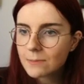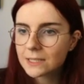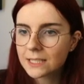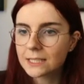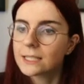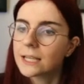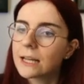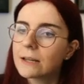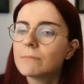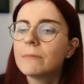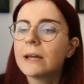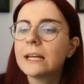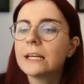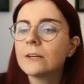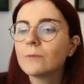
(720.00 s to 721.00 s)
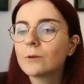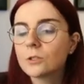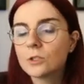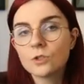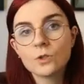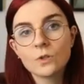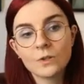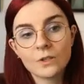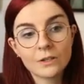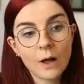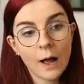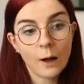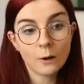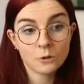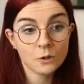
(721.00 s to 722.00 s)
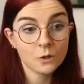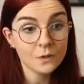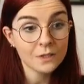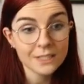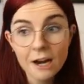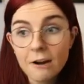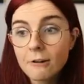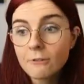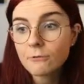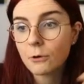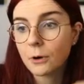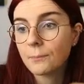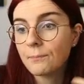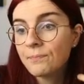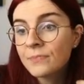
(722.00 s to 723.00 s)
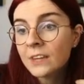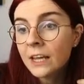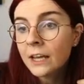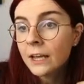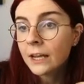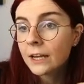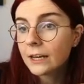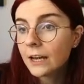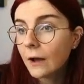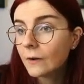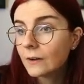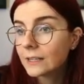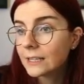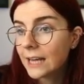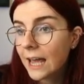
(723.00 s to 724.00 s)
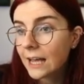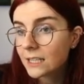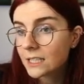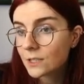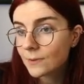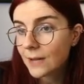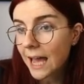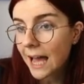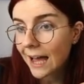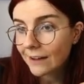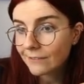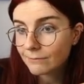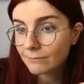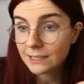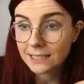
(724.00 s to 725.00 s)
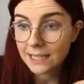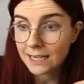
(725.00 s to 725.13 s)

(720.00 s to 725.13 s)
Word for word: since I mainly wanted to learn how to use Terraform. Now next we have, we set